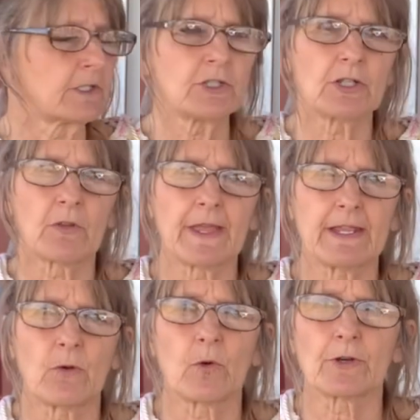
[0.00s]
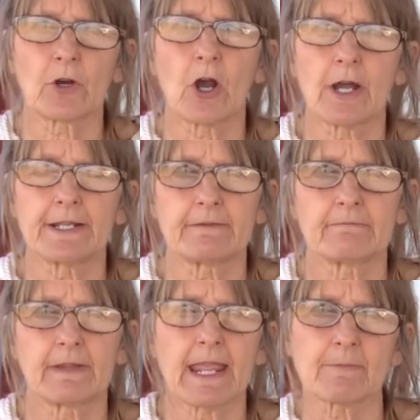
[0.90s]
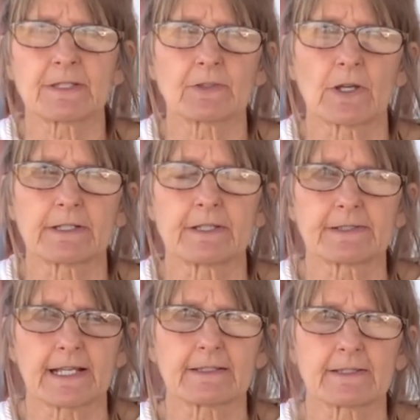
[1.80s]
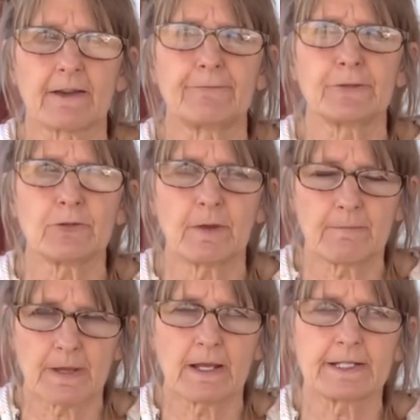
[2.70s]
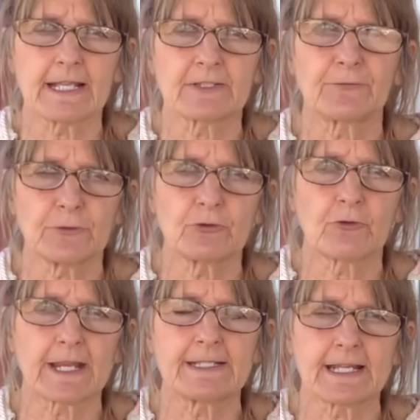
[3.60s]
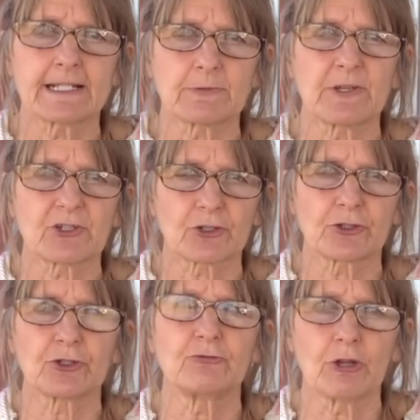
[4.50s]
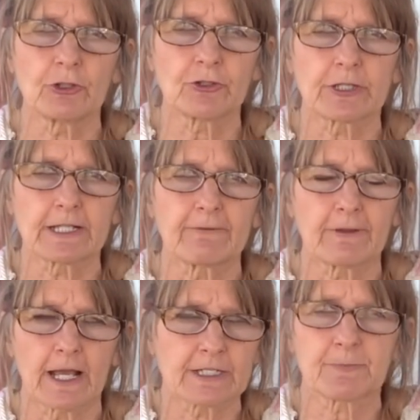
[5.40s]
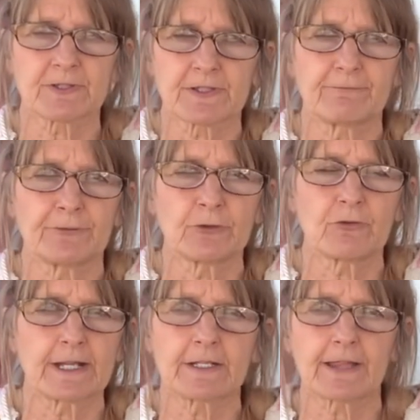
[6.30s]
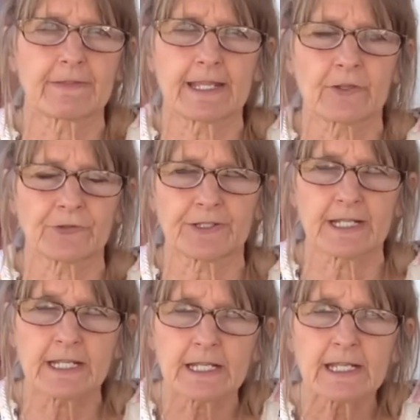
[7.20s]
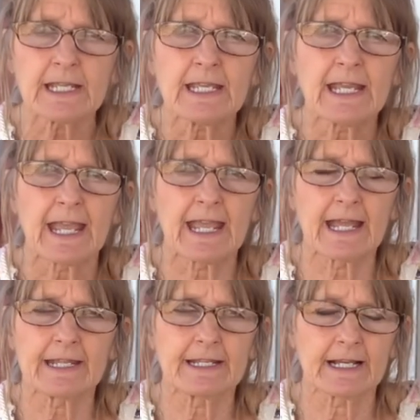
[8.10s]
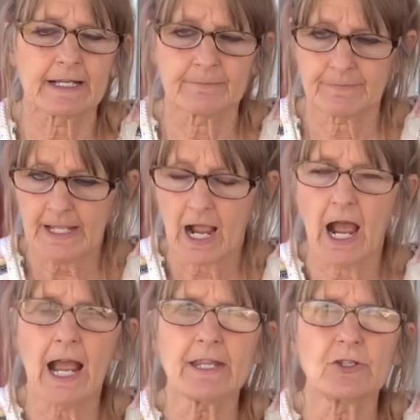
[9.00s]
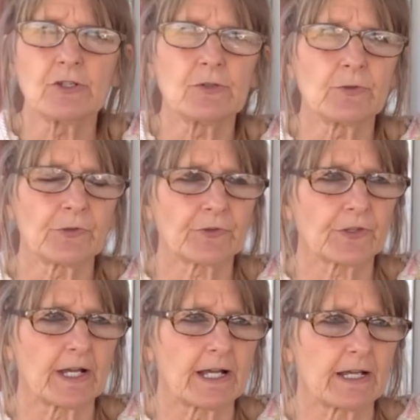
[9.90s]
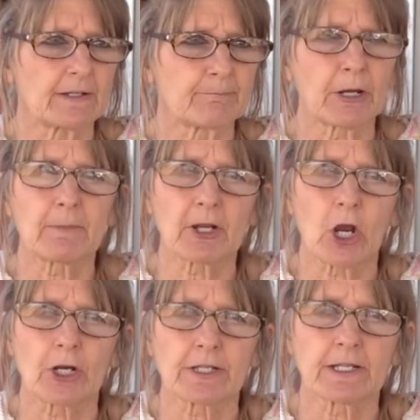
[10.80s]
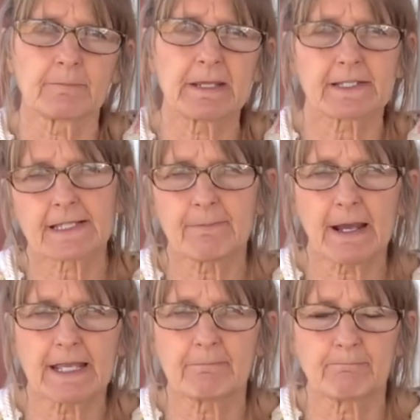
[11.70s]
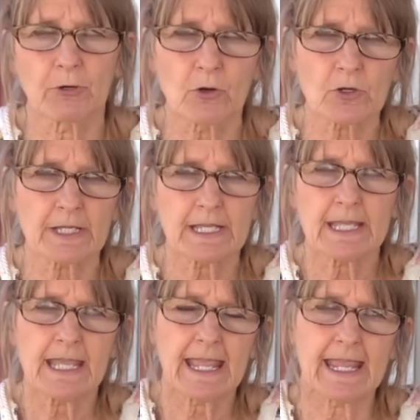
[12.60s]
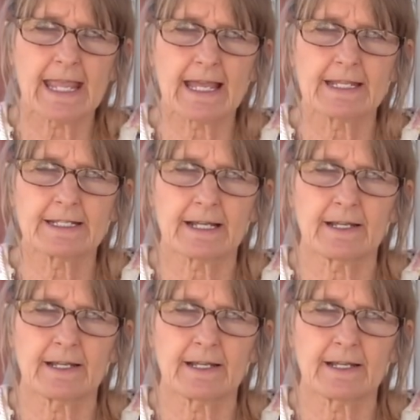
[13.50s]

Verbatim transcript: you know, they order on Amazon, because that's a food, a nice food grade diet to make sure you know you're getting 100% food grade, nothing else in it. And I use Permaguard because I buy it in bulk, and